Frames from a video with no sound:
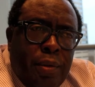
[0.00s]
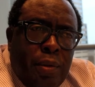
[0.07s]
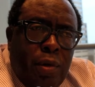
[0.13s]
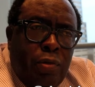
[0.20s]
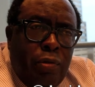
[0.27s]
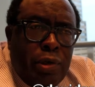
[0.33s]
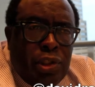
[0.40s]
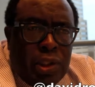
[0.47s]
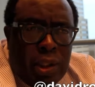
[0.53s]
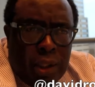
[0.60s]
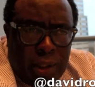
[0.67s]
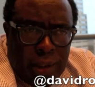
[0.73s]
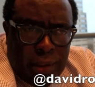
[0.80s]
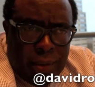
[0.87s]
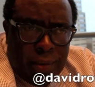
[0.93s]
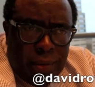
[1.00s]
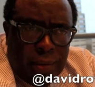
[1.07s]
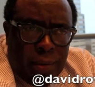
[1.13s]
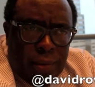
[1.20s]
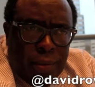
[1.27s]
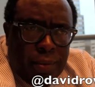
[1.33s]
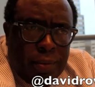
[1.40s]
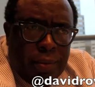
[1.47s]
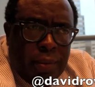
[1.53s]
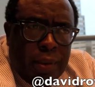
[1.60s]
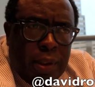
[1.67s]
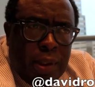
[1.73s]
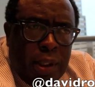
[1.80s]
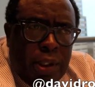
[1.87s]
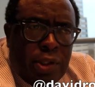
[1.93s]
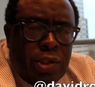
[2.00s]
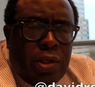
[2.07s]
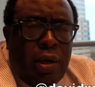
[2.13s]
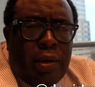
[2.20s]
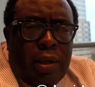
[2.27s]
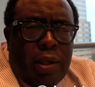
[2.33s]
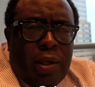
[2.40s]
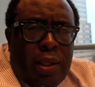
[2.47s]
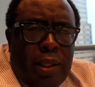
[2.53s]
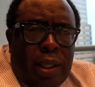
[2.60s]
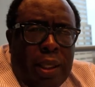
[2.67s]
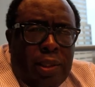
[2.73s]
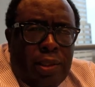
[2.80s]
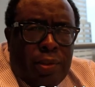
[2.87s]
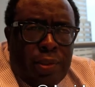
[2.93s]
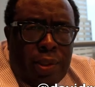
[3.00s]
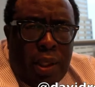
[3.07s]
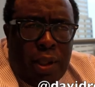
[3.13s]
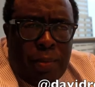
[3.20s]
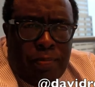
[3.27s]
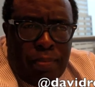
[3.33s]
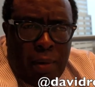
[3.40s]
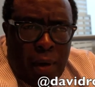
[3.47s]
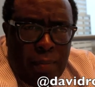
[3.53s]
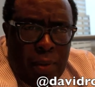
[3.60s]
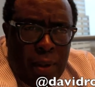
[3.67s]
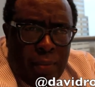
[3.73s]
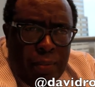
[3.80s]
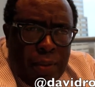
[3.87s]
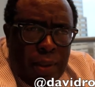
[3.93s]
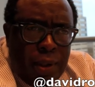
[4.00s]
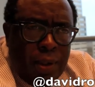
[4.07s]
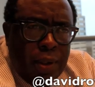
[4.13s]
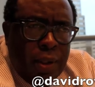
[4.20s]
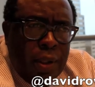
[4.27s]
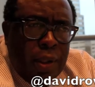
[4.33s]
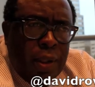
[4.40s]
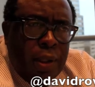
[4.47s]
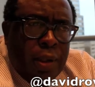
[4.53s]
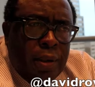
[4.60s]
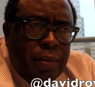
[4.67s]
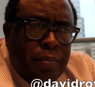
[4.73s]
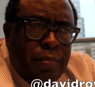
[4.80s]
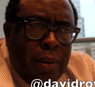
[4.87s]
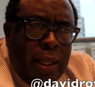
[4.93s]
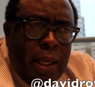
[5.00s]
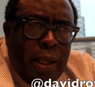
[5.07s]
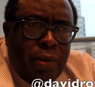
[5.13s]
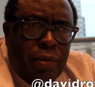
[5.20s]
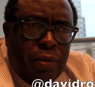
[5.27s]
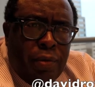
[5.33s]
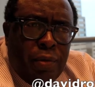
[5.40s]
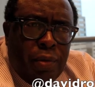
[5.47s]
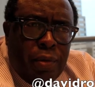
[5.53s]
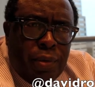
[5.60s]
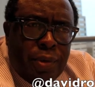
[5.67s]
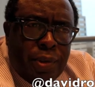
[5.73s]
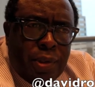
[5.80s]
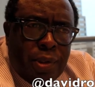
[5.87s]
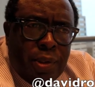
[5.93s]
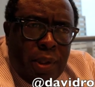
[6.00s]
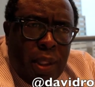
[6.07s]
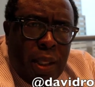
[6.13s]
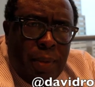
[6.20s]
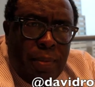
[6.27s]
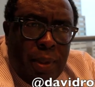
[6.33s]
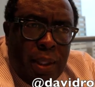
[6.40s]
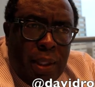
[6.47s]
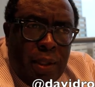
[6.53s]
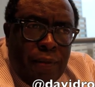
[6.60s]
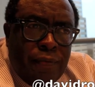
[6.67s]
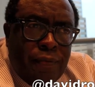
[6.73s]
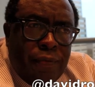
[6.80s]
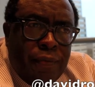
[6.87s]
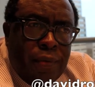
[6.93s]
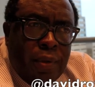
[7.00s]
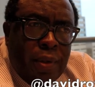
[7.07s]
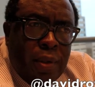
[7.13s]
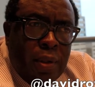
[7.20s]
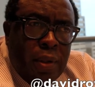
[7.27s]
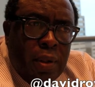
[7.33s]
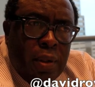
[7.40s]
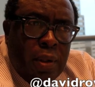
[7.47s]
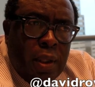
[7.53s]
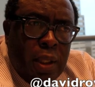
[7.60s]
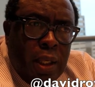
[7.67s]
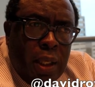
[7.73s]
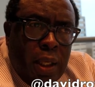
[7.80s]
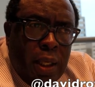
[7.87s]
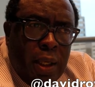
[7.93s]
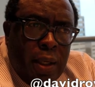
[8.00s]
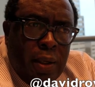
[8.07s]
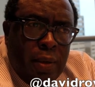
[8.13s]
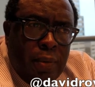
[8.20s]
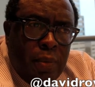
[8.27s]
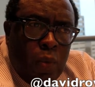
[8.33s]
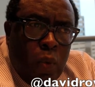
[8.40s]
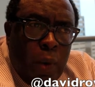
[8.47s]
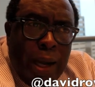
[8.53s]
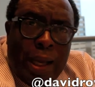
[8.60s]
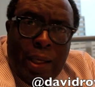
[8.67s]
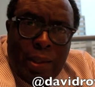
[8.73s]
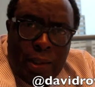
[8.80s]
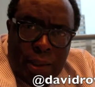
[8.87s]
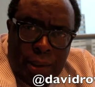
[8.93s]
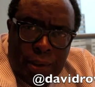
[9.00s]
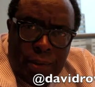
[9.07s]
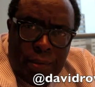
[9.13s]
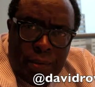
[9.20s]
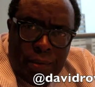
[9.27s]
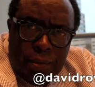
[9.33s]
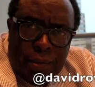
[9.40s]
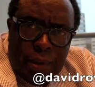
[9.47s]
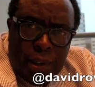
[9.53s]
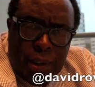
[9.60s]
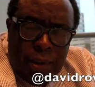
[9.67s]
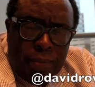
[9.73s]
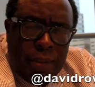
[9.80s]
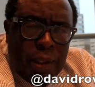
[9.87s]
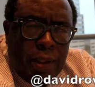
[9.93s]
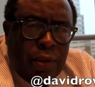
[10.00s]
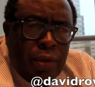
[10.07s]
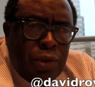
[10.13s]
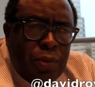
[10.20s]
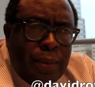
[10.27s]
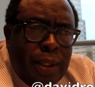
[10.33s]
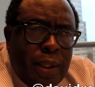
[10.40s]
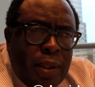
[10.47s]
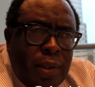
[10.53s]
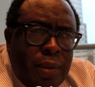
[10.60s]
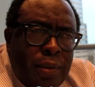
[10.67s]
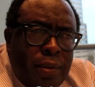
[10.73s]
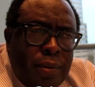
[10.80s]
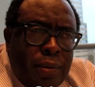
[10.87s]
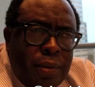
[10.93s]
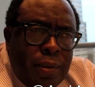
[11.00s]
originally, historically, ganja was not a problem. The plant grows, I believe, wildly in many of the Jamaican